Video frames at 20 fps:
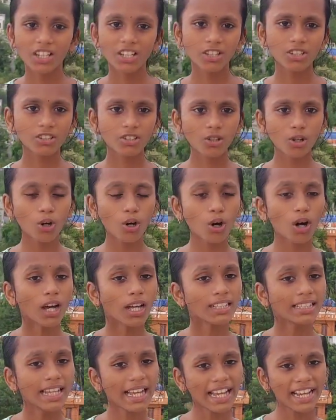So,
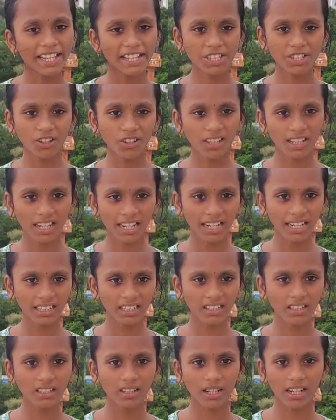the
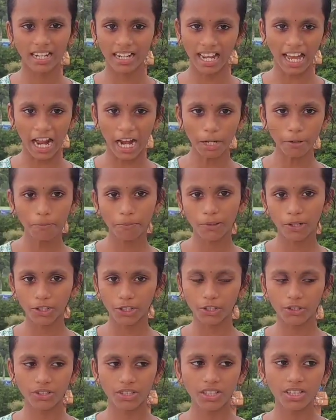exocrine gland
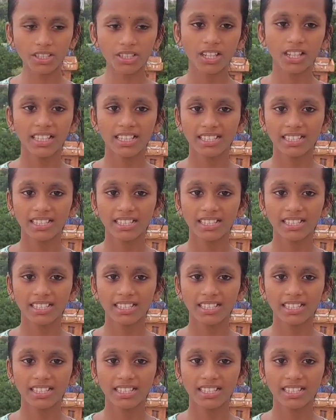produces